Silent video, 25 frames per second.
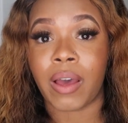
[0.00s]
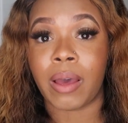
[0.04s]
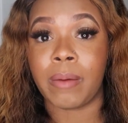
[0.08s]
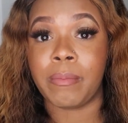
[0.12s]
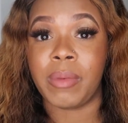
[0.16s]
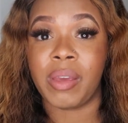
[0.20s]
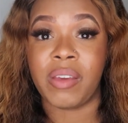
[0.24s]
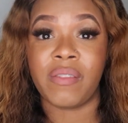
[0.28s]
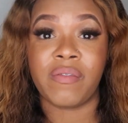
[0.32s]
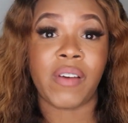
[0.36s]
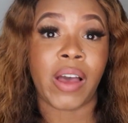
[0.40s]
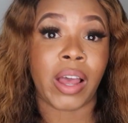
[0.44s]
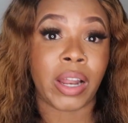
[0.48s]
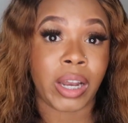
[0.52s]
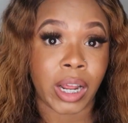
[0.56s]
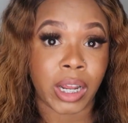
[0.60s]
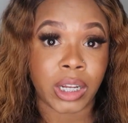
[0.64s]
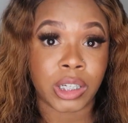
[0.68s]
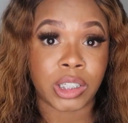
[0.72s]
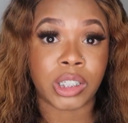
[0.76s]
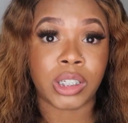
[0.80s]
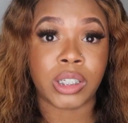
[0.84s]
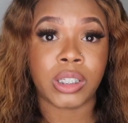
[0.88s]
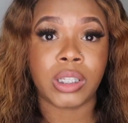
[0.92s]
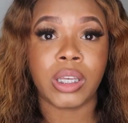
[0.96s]
I mean
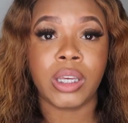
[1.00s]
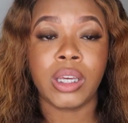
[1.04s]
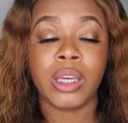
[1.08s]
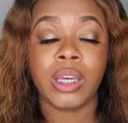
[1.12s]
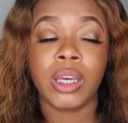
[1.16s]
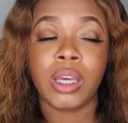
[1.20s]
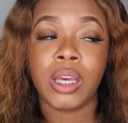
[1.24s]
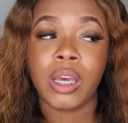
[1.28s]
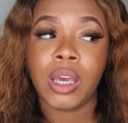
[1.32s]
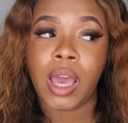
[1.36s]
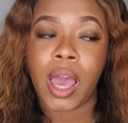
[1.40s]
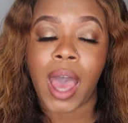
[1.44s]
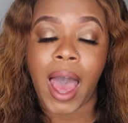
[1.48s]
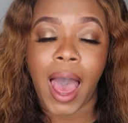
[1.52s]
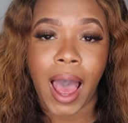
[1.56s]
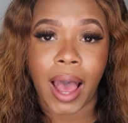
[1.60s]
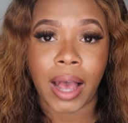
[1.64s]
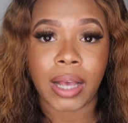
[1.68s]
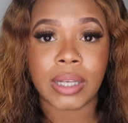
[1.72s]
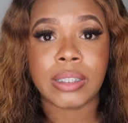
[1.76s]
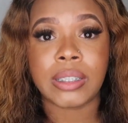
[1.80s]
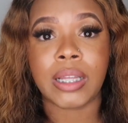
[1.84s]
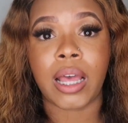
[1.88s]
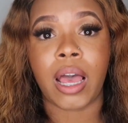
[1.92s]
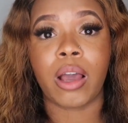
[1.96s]
financially.
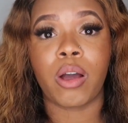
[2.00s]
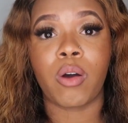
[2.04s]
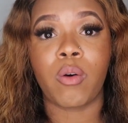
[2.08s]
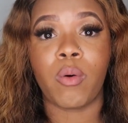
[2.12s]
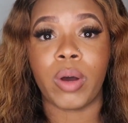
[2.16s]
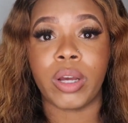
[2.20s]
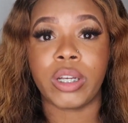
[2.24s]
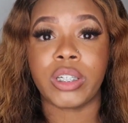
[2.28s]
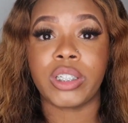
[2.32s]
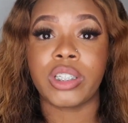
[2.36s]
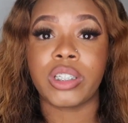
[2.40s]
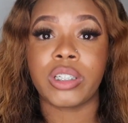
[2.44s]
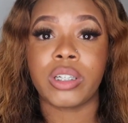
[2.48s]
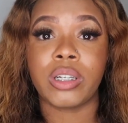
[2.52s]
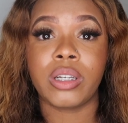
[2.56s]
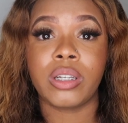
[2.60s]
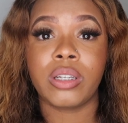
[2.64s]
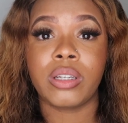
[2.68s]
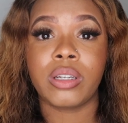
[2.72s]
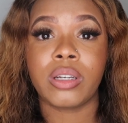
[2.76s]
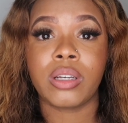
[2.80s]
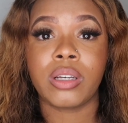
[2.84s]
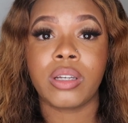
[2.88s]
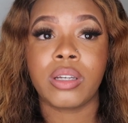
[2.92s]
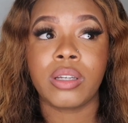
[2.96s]
Ask that question.